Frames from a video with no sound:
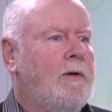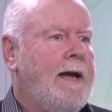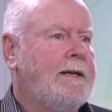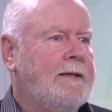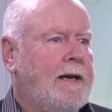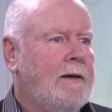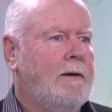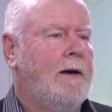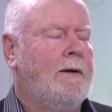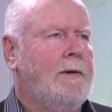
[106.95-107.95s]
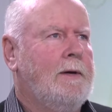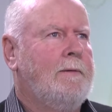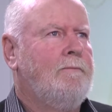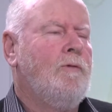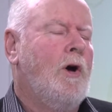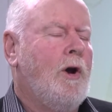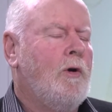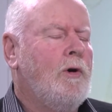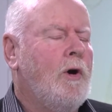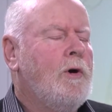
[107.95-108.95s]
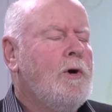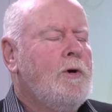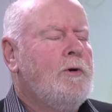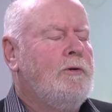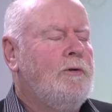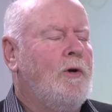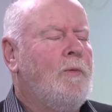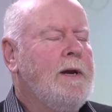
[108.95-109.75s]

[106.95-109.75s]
accent. No, we